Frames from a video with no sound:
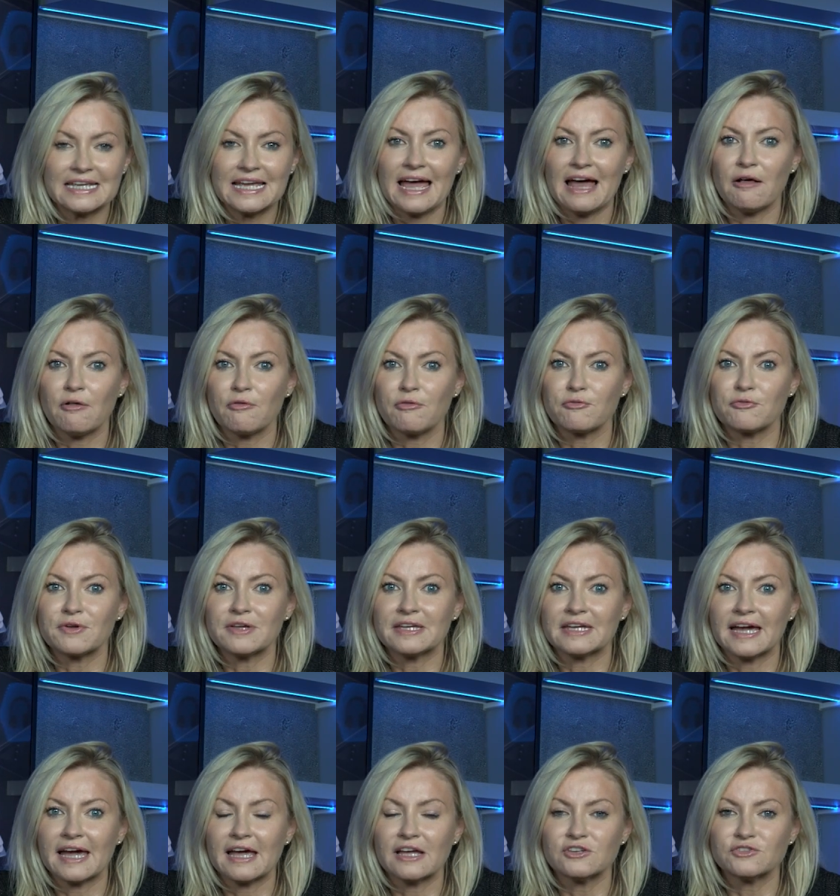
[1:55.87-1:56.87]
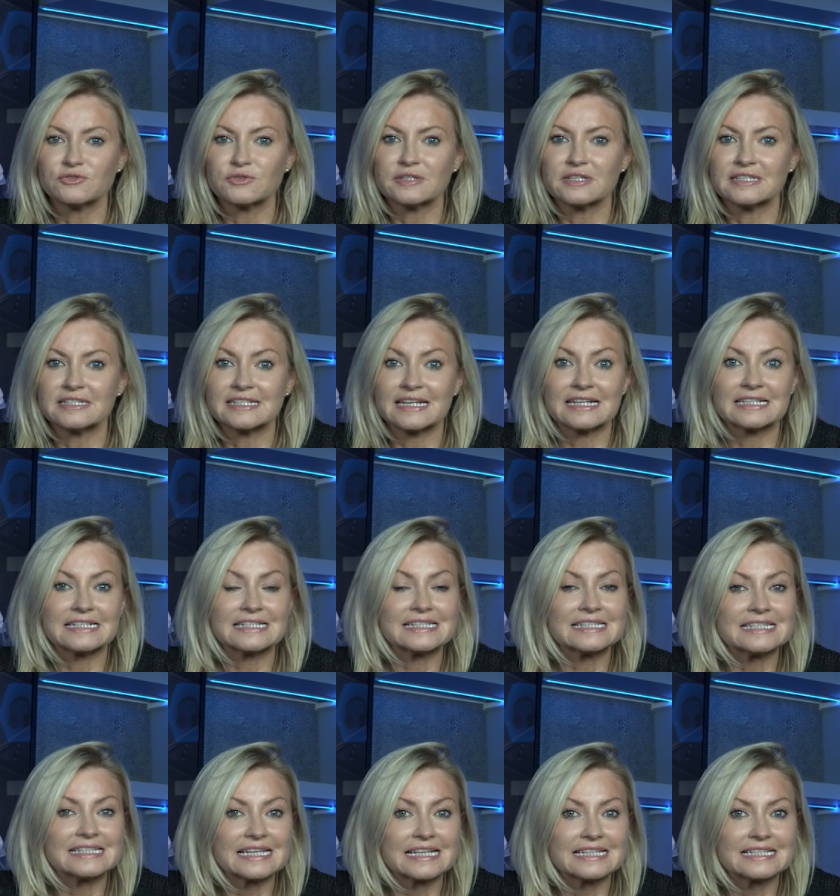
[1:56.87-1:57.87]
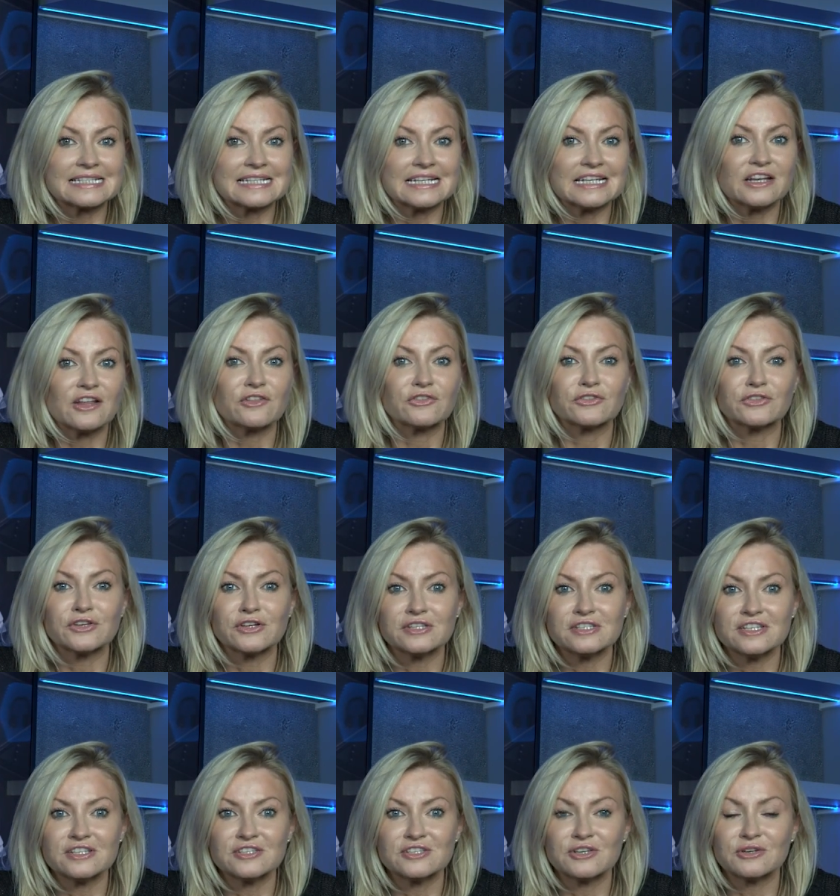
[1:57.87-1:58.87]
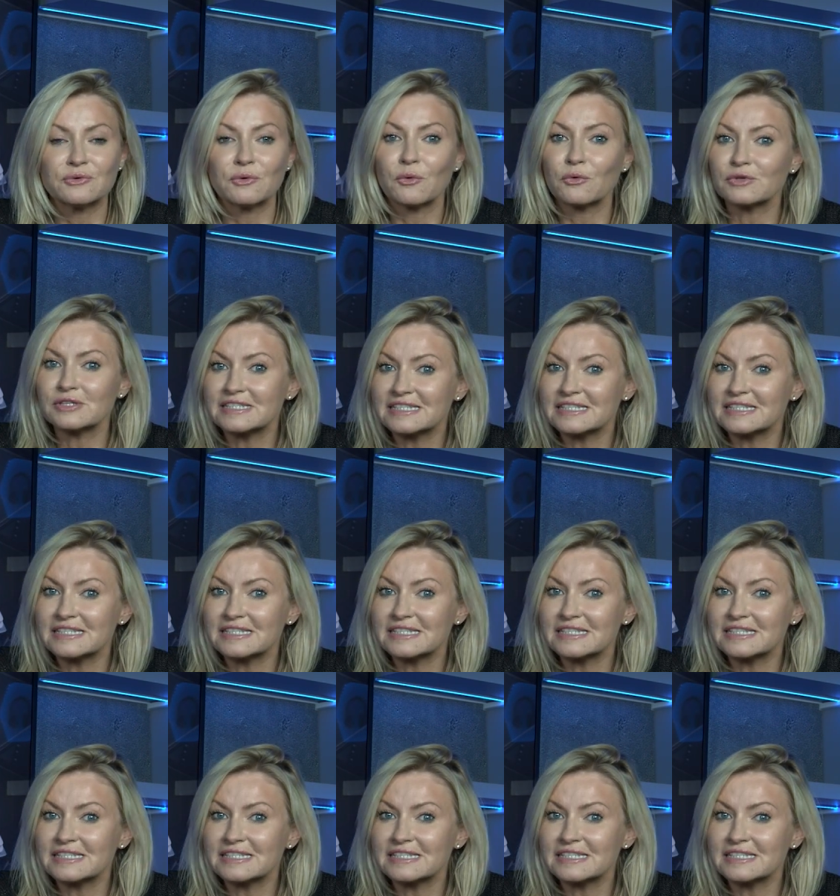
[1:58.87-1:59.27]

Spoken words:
the L3 cache from the standard 16, 32, or